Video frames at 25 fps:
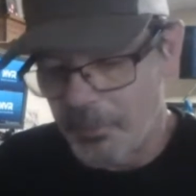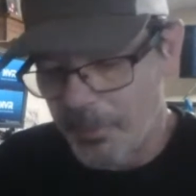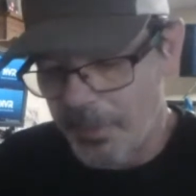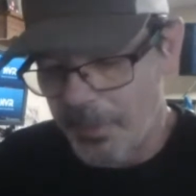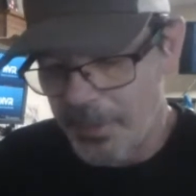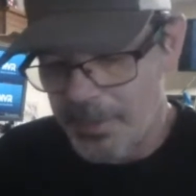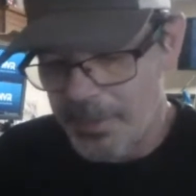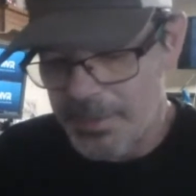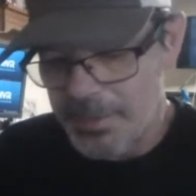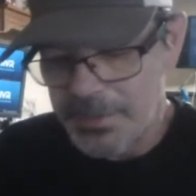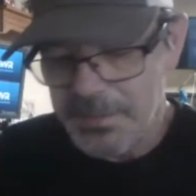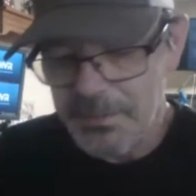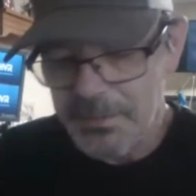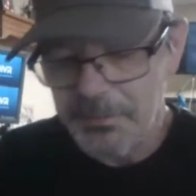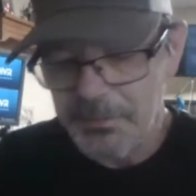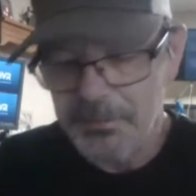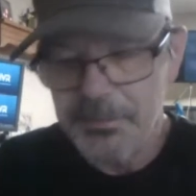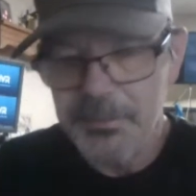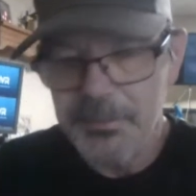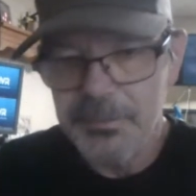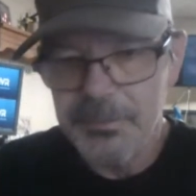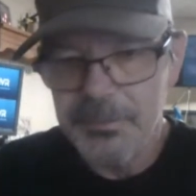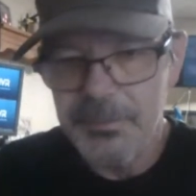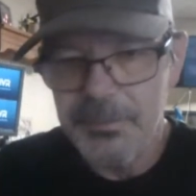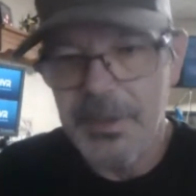actually 4
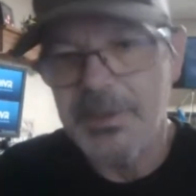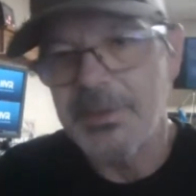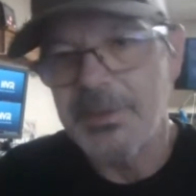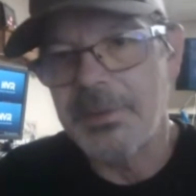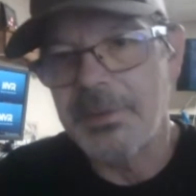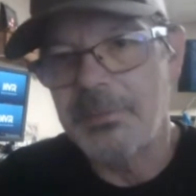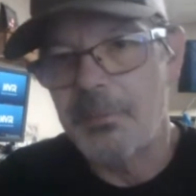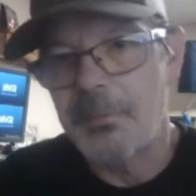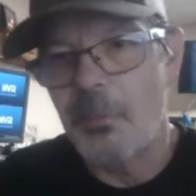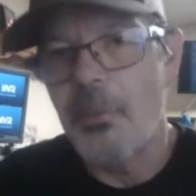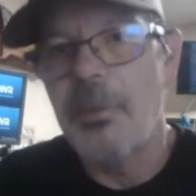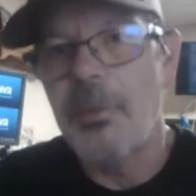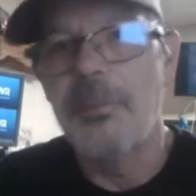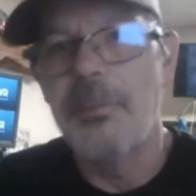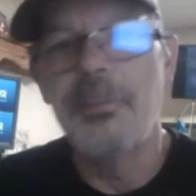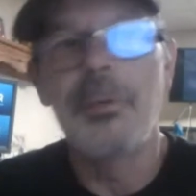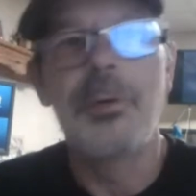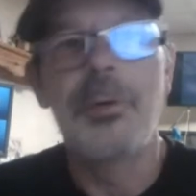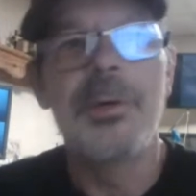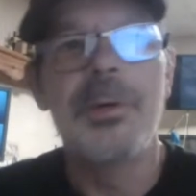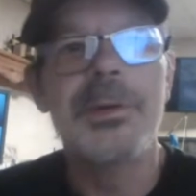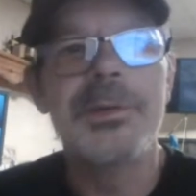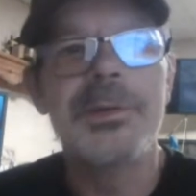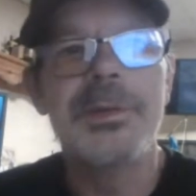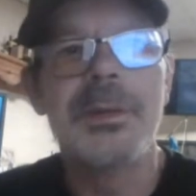employees that live in
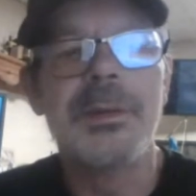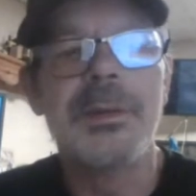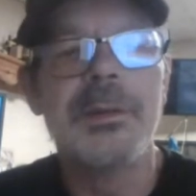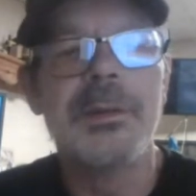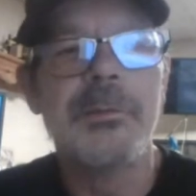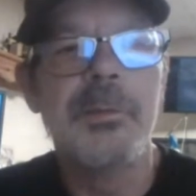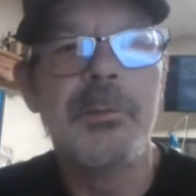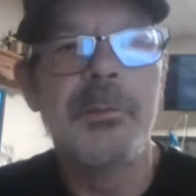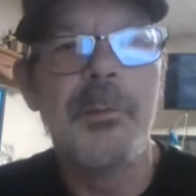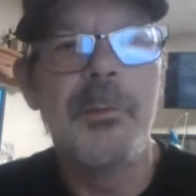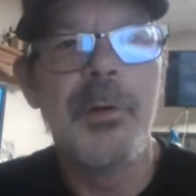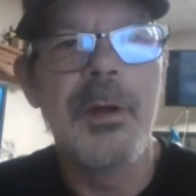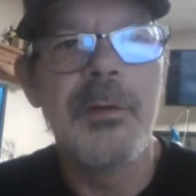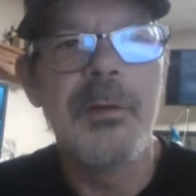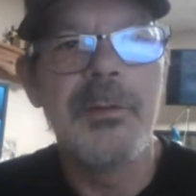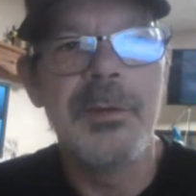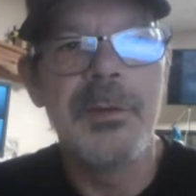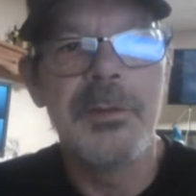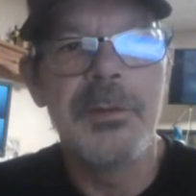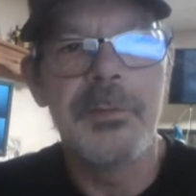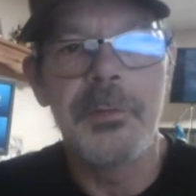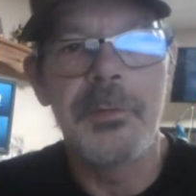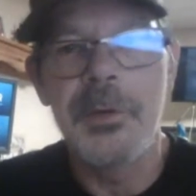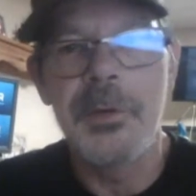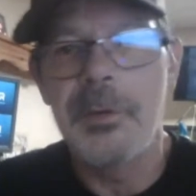Moravia. 3 of them work all
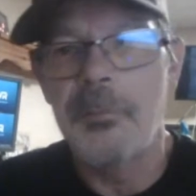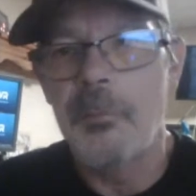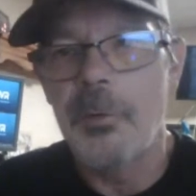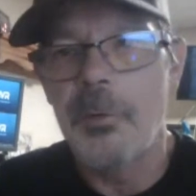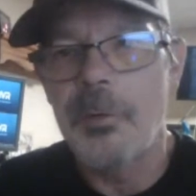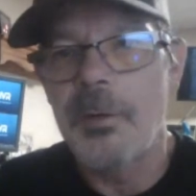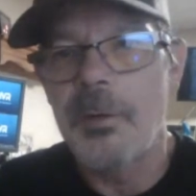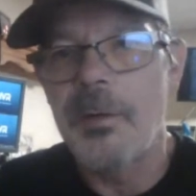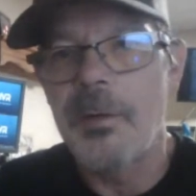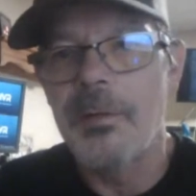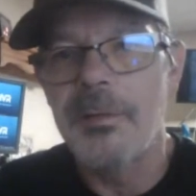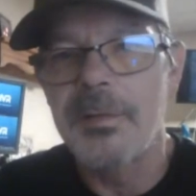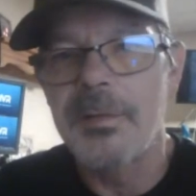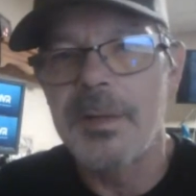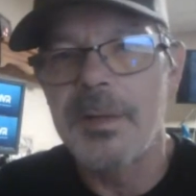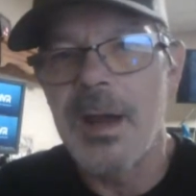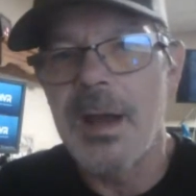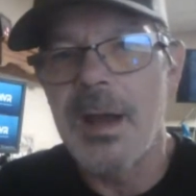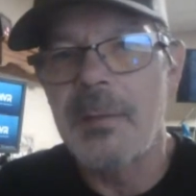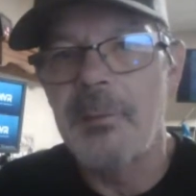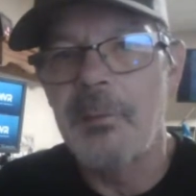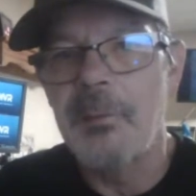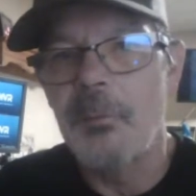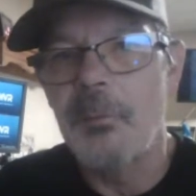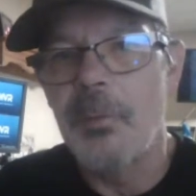the time, and one of them is
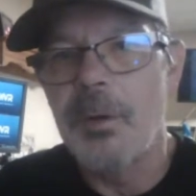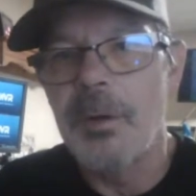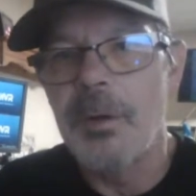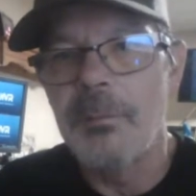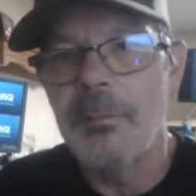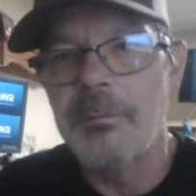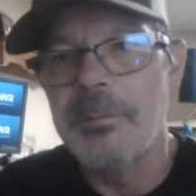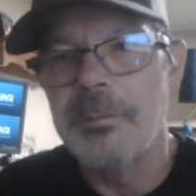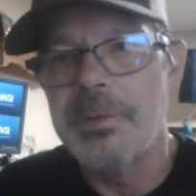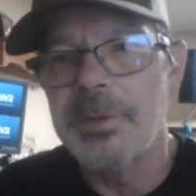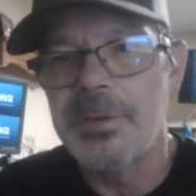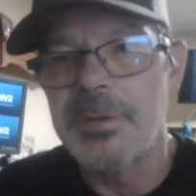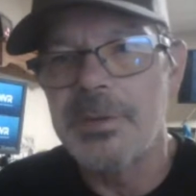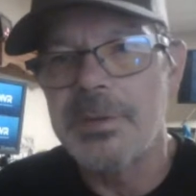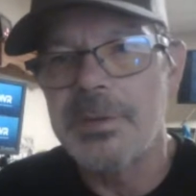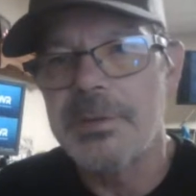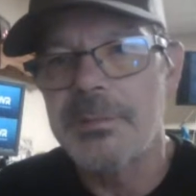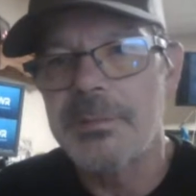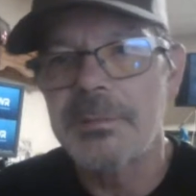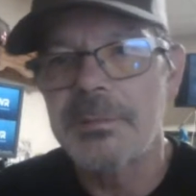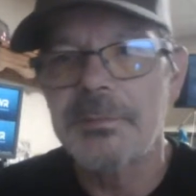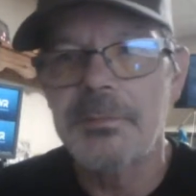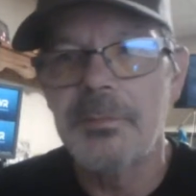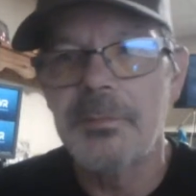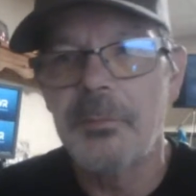just whenever we
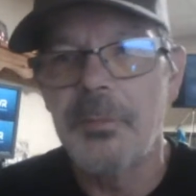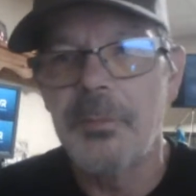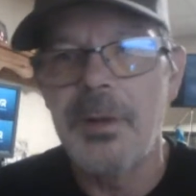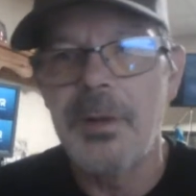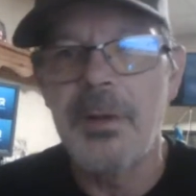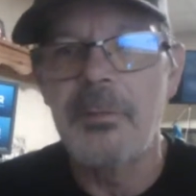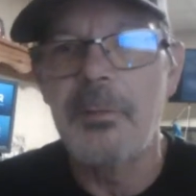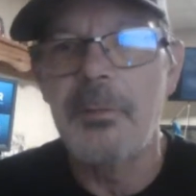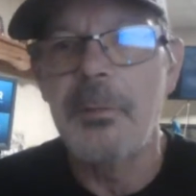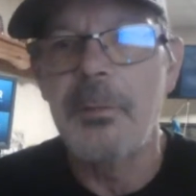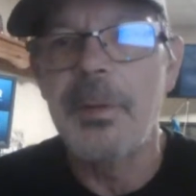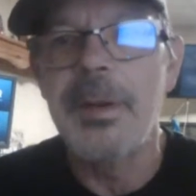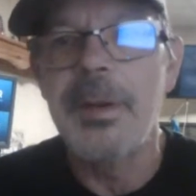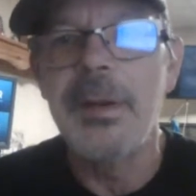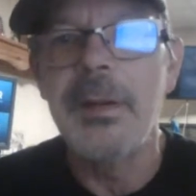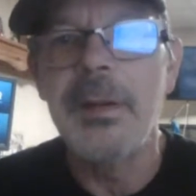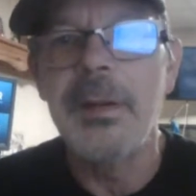need extra help.